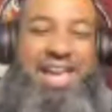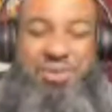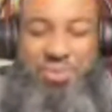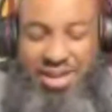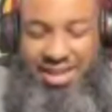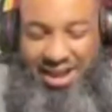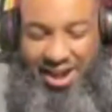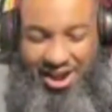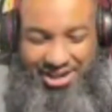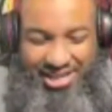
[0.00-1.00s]
And
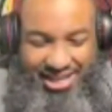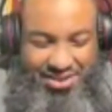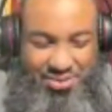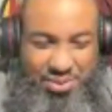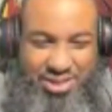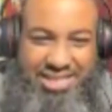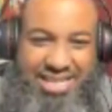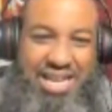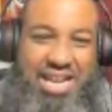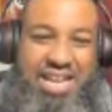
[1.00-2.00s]
we are here once
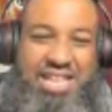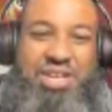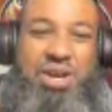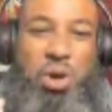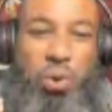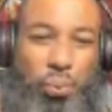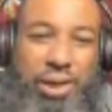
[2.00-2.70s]
again, another